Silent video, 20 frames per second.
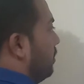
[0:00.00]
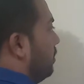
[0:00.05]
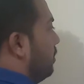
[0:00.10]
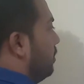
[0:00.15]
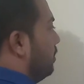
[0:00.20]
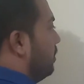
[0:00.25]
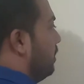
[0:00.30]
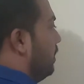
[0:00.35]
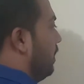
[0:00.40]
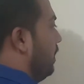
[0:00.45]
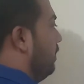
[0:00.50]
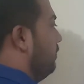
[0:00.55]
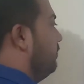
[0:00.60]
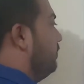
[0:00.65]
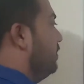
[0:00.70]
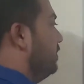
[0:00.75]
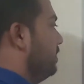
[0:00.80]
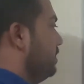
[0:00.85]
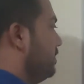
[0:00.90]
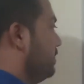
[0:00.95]
the
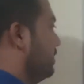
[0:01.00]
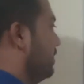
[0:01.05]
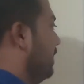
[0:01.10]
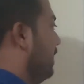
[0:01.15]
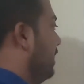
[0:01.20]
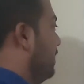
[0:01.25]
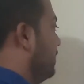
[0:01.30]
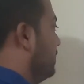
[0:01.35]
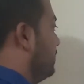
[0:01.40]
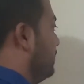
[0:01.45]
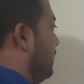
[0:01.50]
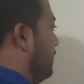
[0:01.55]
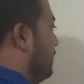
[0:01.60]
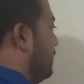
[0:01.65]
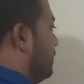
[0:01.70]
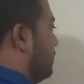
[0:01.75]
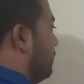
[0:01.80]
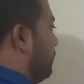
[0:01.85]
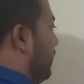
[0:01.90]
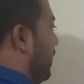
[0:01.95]
first class, that
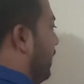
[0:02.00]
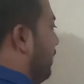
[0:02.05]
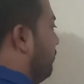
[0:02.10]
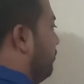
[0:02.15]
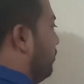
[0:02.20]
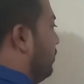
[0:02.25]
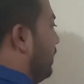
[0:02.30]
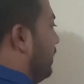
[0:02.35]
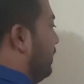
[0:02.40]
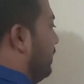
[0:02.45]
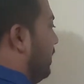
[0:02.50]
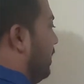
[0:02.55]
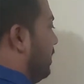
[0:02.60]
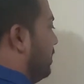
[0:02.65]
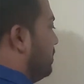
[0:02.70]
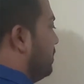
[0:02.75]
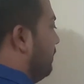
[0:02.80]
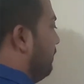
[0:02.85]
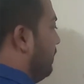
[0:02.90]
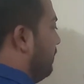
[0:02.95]
is 5 to 10, there are
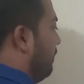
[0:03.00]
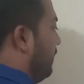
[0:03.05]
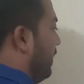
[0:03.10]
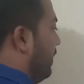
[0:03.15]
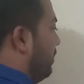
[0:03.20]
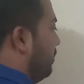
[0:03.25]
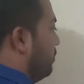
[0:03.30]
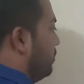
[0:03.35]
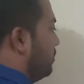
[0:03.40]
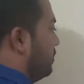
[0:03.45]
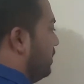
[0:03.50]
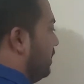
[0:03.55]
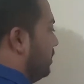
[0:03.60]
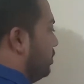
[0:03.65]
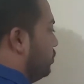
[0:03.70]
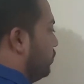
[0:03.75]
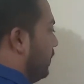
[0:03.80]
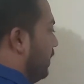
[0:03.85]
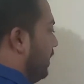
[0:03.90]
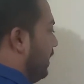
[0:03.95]
7 values, then
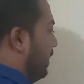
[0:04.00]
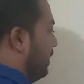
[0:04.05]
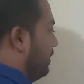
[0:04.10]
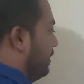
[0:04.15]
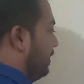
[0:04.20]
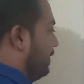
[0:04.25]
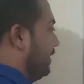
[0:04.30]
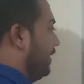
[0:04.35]
12 and then